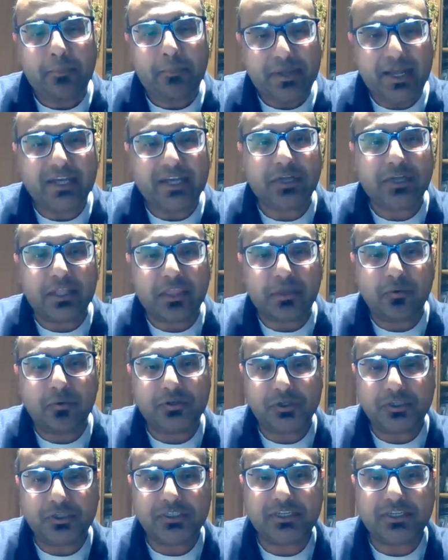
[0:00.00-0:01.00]
But yes, I think
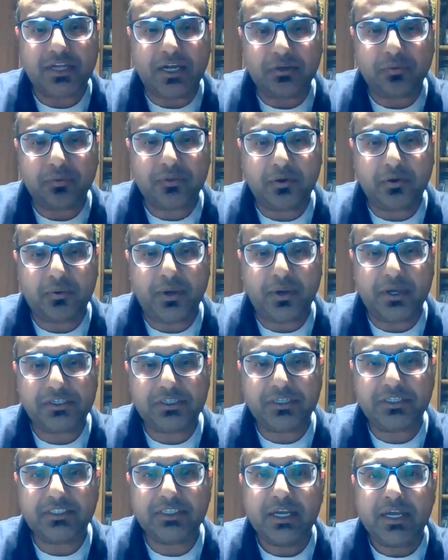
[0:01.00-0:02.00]
we should start with the
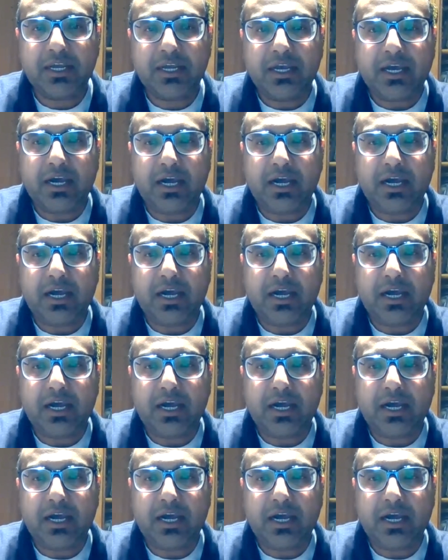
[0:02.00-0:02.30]
questions.